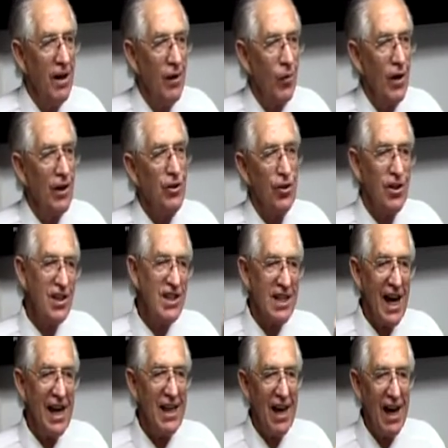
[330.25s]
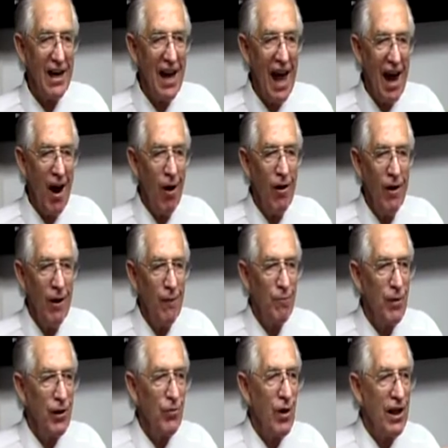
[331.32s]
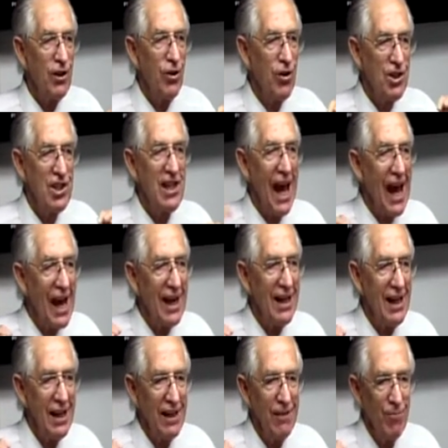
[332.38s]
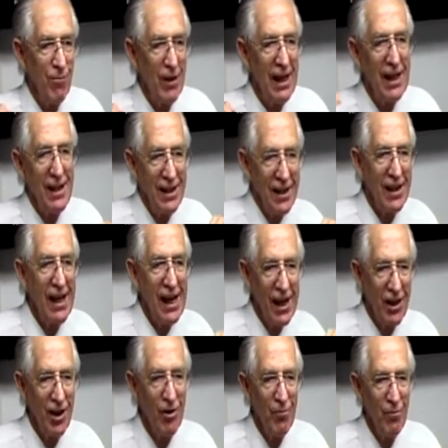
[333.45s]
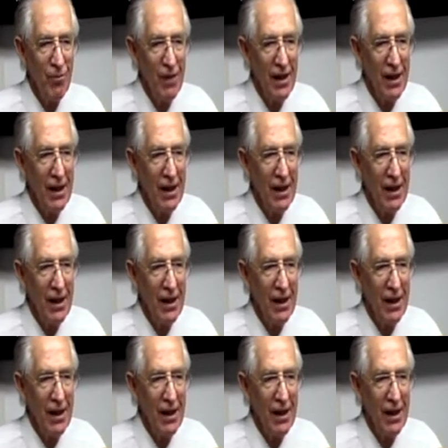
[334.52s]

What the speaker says: Well, you could say that now, but when you're standing in the kingdom